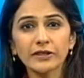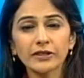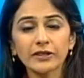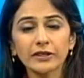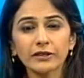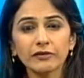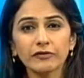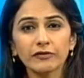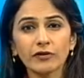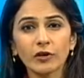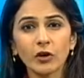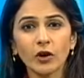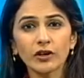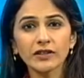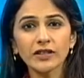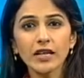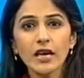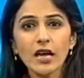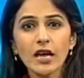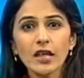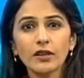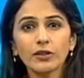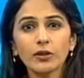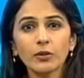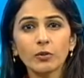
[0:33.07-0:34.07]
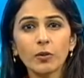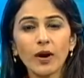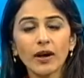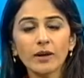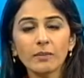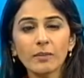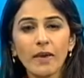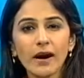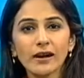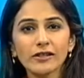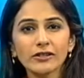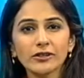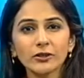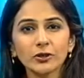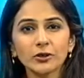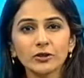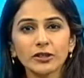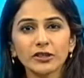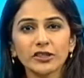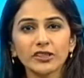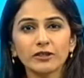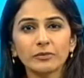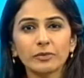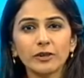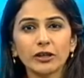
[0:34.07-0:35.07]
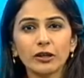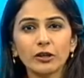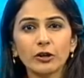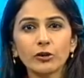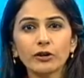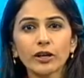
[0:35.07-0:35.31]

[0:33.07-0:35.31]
This is, of course, the one milestone that they've been